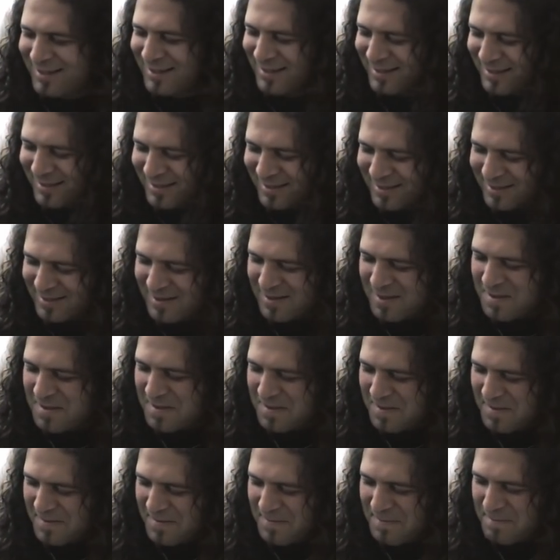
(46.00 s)

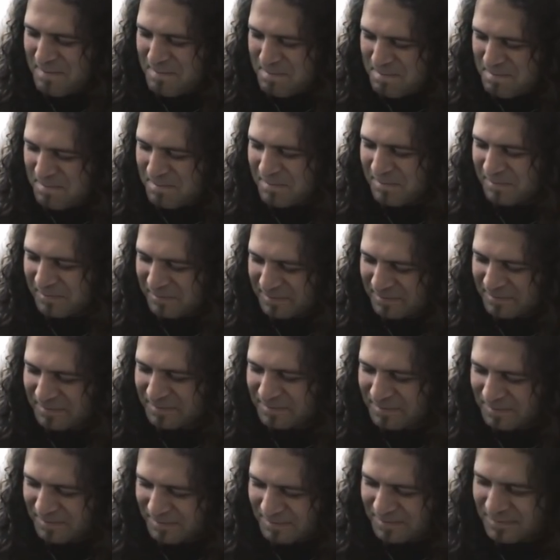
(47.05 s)

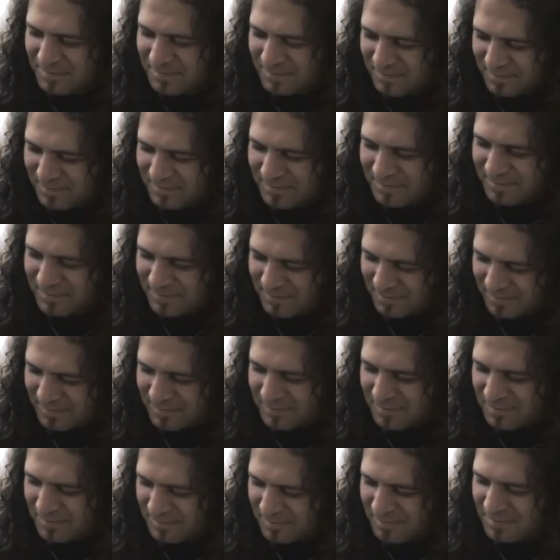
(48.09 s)

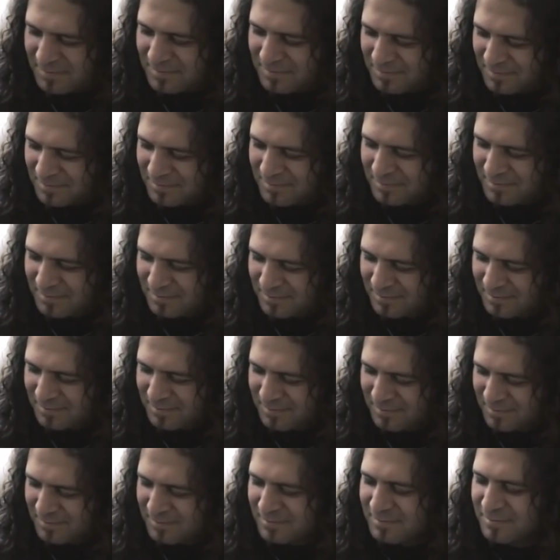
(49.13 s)

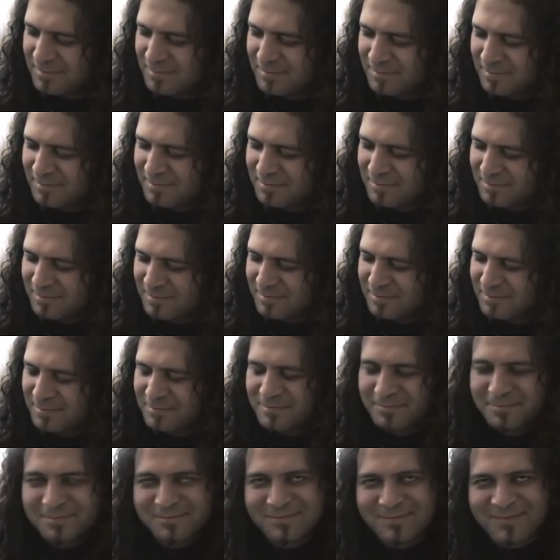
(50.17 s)

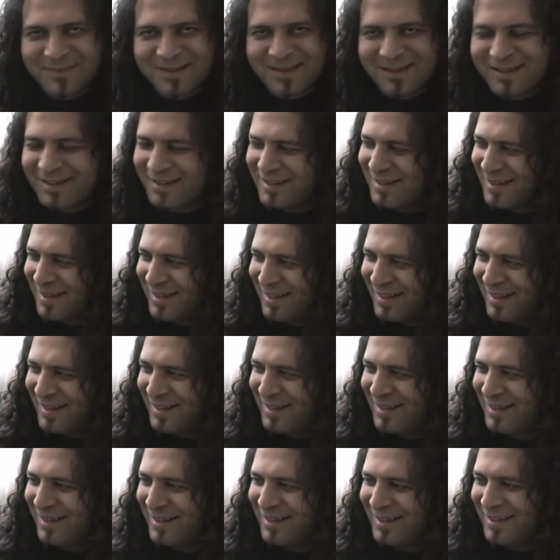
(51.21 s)

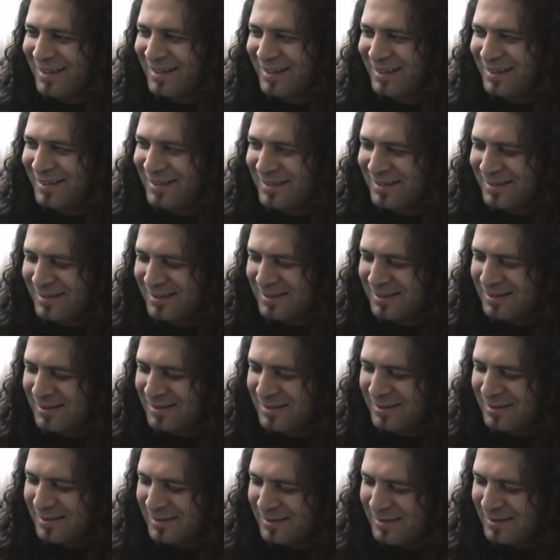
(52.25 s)

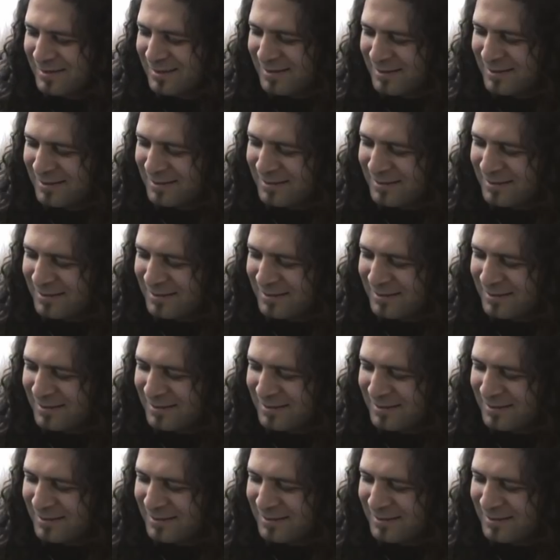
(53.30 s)
(not speaking)